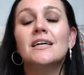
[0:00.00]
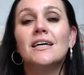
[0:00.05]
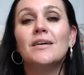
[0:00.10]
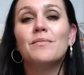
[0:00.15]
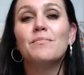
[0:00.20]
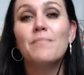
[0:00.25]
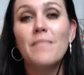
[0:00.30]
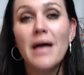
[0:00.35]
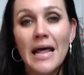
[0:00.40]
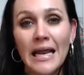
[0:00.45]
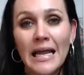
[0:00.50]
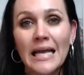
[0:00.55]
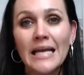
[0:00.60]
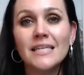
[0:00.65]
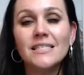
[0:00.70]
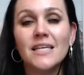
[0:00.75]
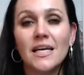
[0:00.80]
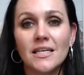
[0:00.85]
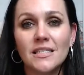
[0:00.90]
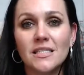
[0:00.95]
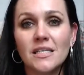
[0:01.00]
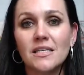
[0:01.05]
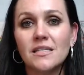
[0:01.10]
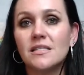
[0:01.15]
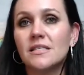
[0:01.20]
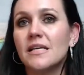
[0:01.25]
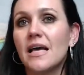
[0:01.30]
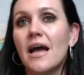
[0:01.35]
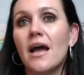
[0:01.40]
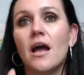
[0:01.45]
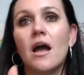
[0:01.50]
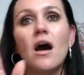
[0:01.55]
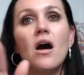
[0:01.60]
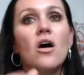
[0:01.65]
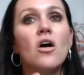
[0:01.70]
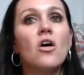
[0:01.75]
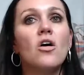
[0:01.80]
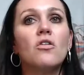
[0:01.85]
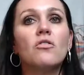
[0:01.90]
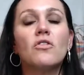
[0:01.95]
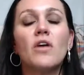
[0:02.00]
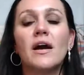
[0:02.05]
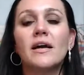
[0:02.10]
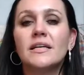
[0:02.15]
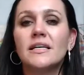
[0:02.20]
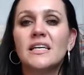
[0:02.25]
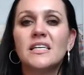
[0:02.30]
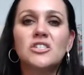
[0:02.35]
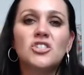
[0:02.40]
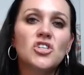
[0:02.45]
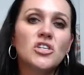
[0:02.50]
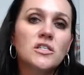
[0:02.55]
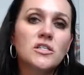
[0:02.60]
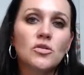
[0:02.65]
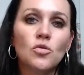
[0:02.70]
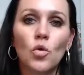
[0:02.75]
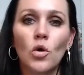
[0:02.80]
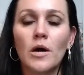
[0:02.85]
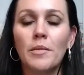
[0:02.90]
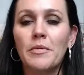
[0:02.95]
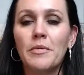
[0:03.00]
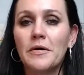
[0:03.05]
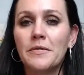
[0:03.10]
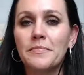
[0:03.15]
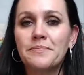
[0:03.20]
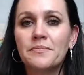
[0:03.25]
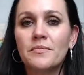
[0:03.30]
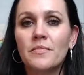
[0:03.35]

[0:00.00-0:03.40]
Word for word: many dentists say, oh, grinding's just normal.